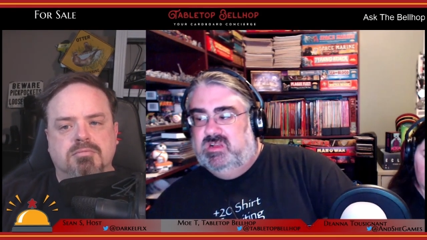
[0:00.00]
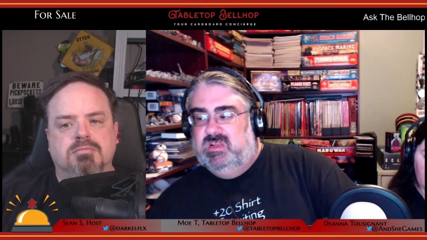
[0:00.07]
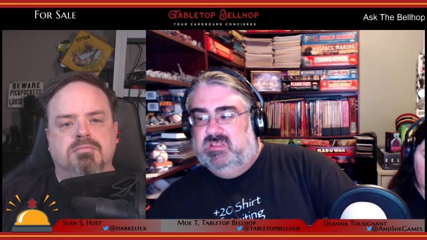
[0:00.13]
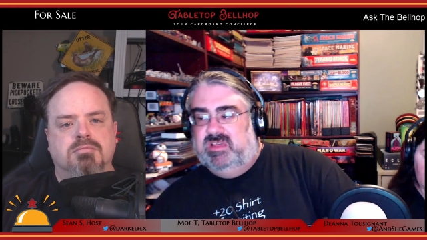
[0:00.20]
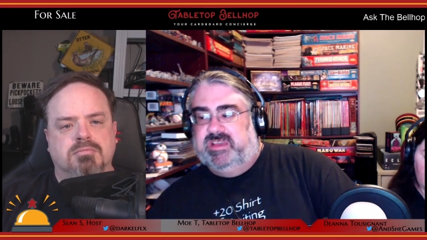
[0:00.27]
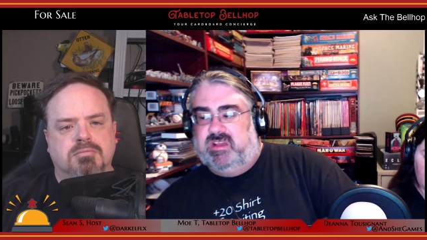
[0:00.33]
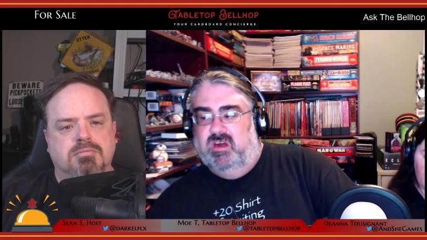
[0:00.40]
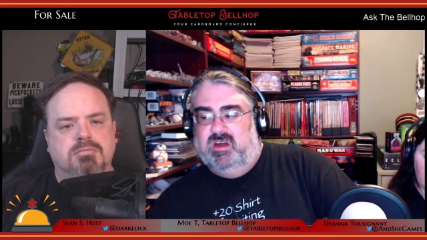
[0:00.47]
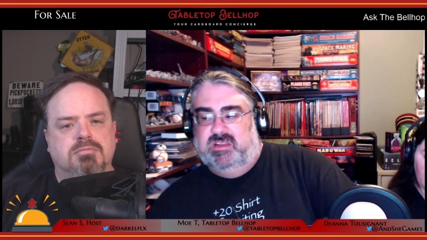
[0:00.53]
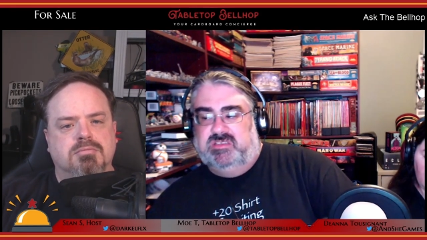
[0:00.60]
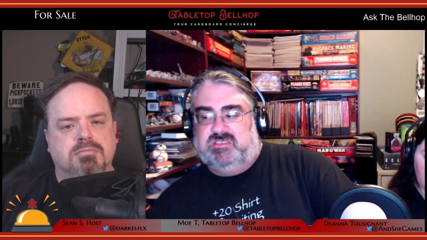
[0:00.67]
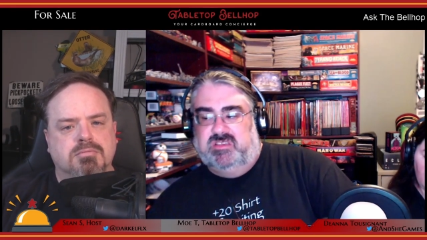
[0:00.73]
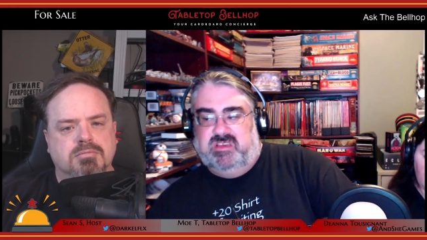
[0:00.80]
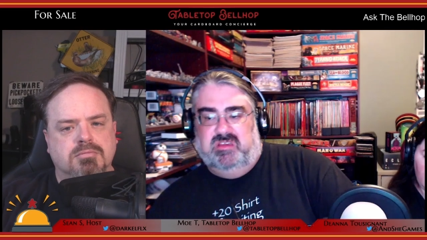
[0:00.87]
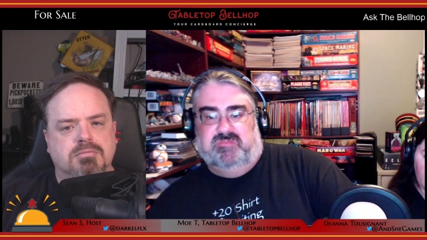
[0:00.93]
Speaker 1: Like,
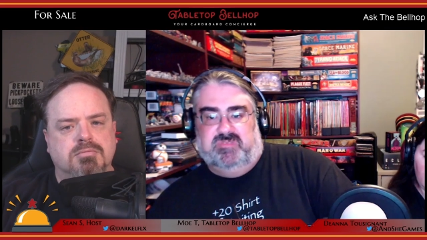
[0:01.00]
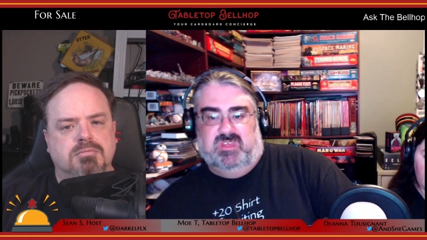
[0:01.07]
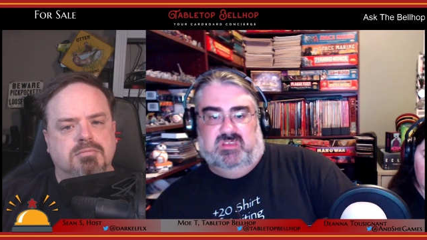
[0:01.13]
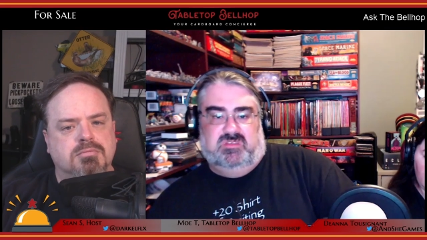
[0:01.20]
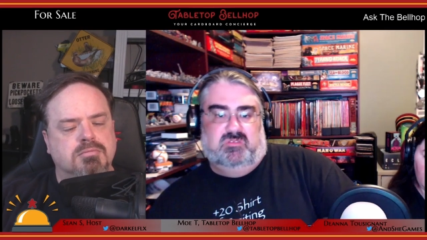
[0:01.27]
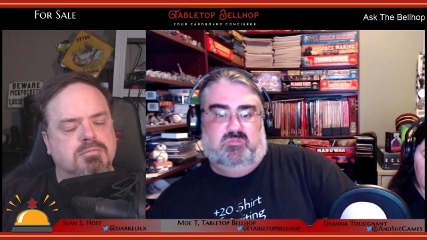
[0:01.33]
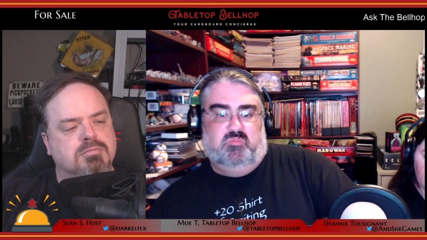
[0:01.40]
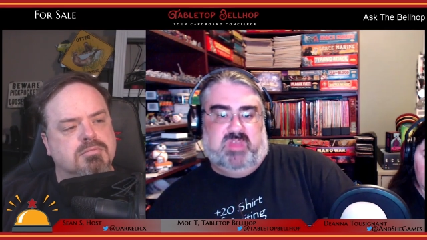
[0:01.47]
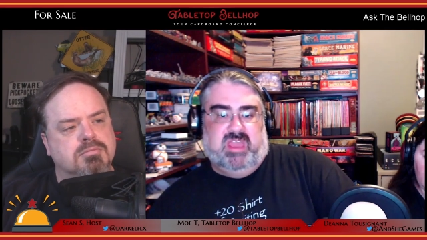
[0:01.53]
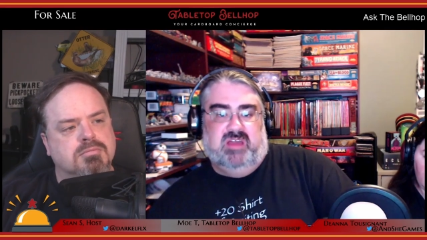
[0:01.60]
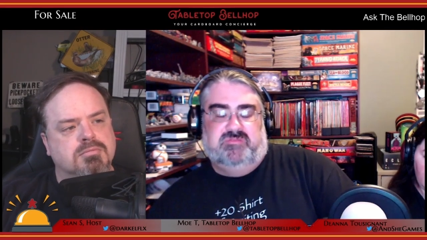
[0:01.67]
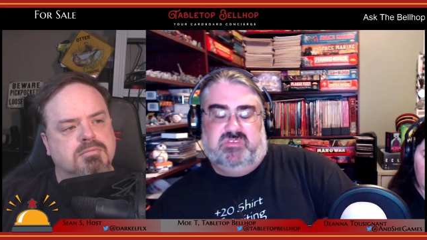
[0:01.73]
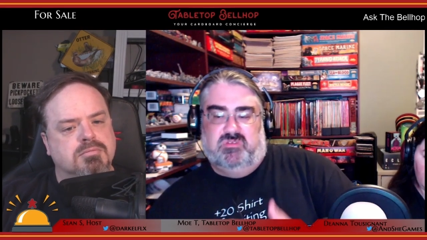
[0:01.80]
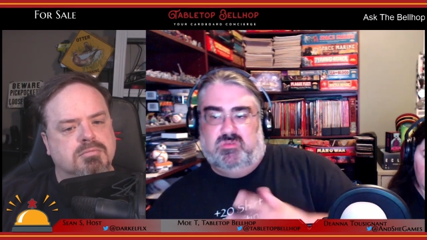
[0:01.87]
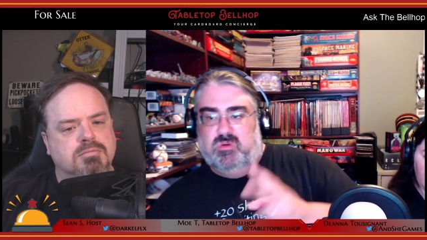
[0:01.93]
honestly, if the, the we have
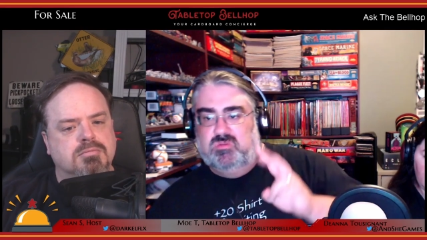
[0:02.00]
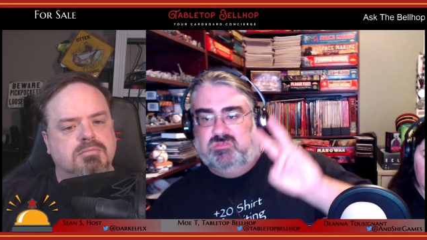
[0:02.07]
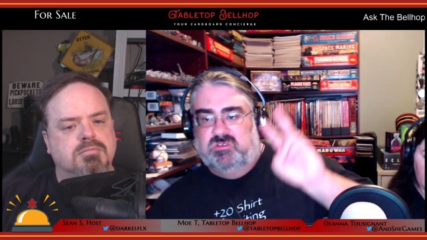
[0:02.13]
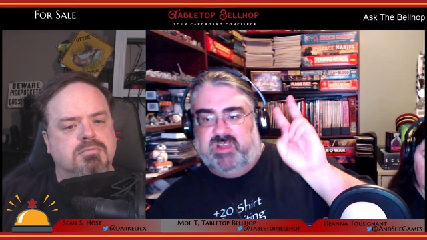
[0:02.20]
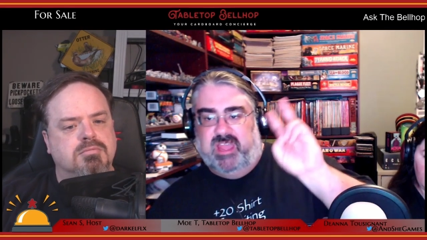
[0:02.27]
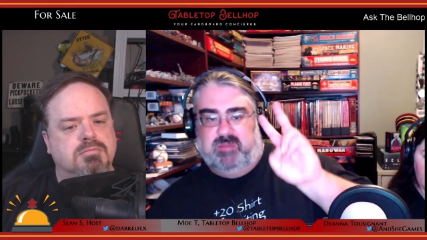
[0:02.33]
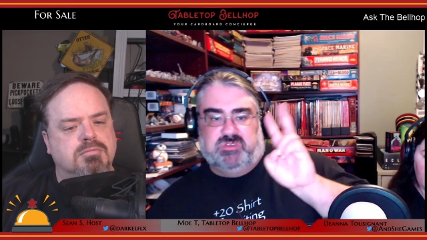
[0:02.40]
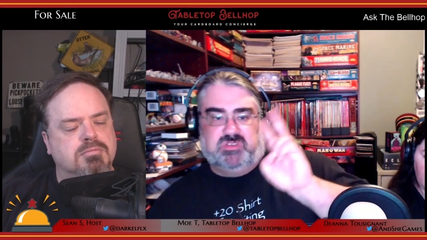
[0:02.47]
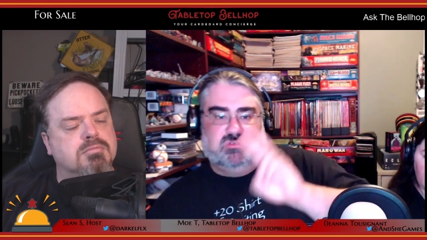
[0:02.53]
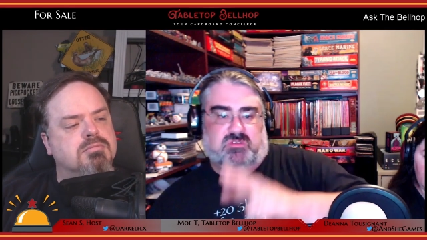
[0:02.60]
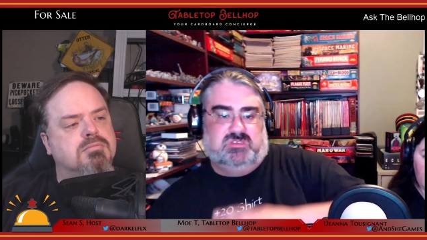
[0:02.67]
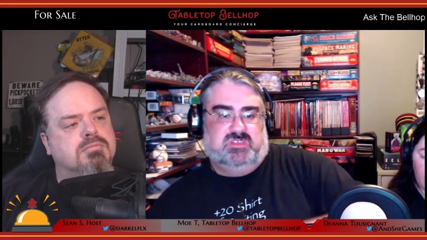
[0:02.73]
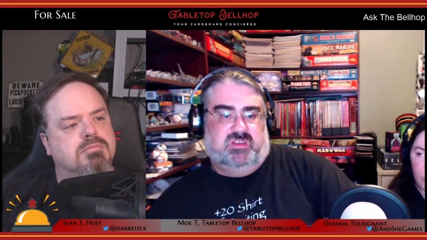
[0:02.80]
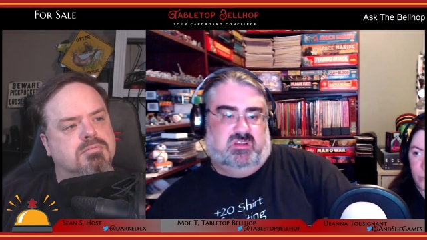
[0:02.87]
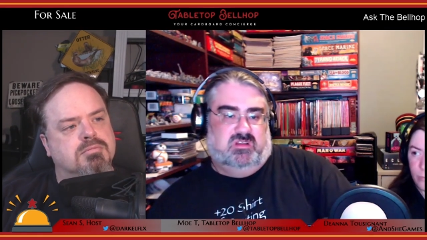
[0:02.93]
two local game
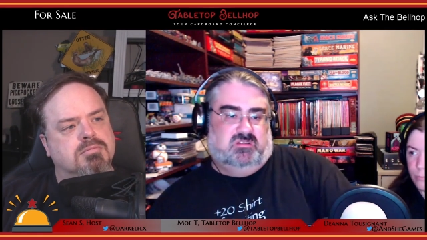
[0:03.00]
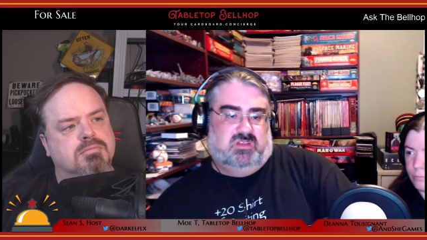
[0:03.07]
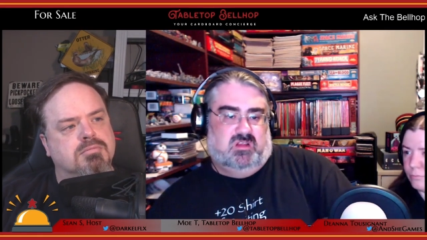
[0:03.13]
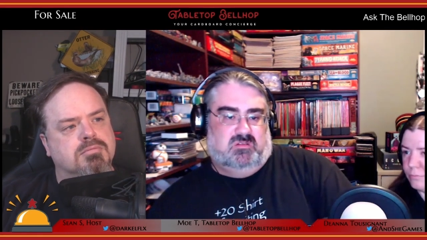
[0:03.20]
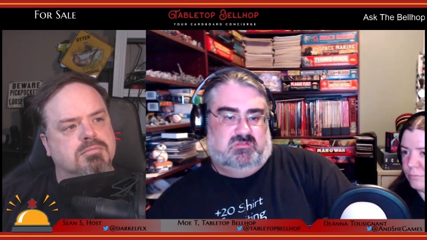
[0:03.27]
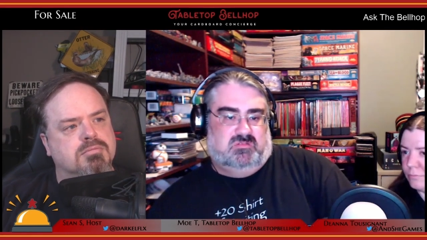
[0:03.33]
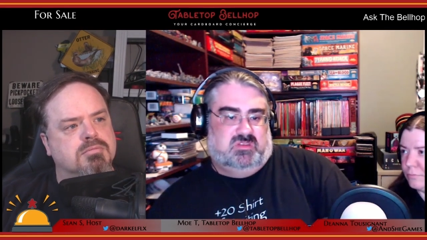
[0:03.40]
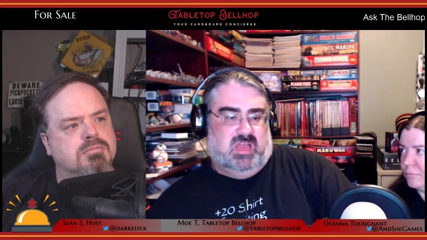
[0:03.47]
stores that are, are,